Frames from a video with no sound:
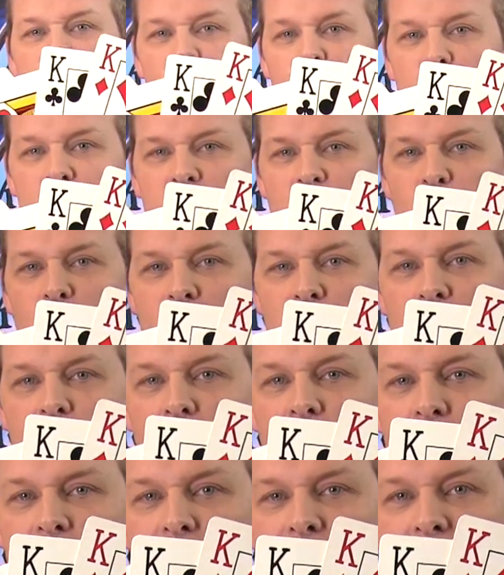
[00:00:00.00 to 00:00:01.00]
Look at one
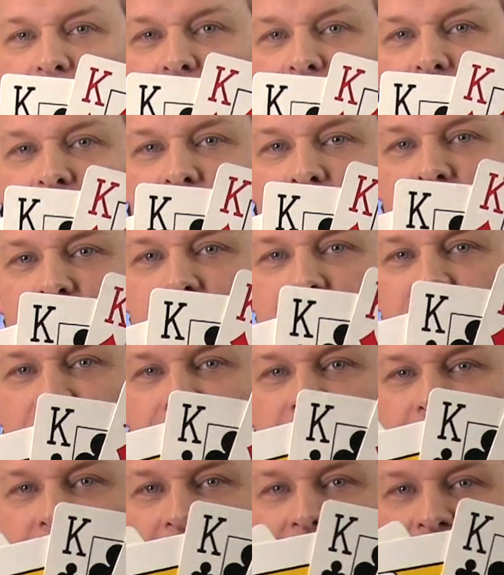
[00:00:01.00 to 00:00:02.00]
card.
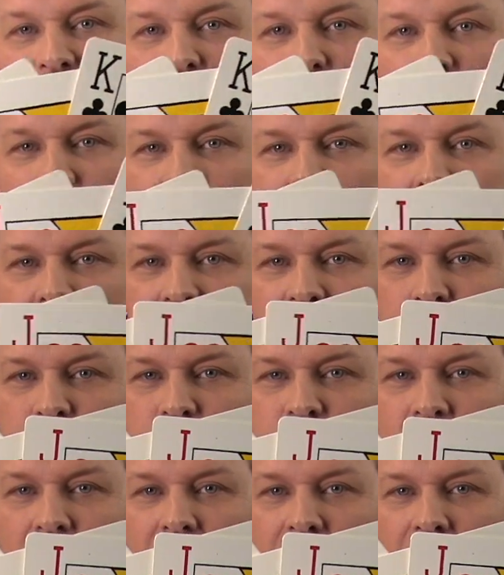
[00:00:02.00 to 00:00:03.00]
You have one?
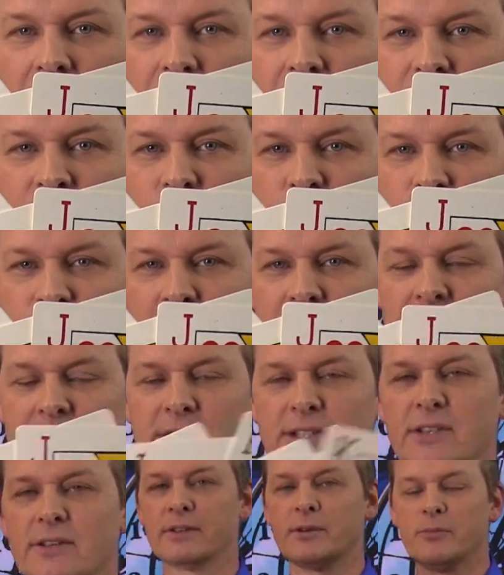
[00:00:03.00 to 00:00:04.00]
Keep your eye on it. Don't forget
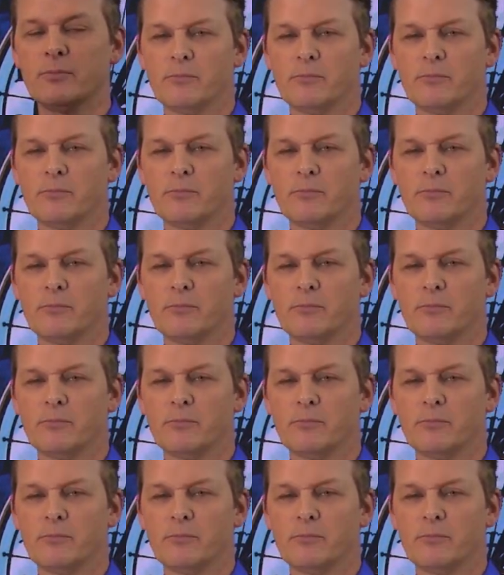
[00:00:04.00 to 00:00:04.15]
it.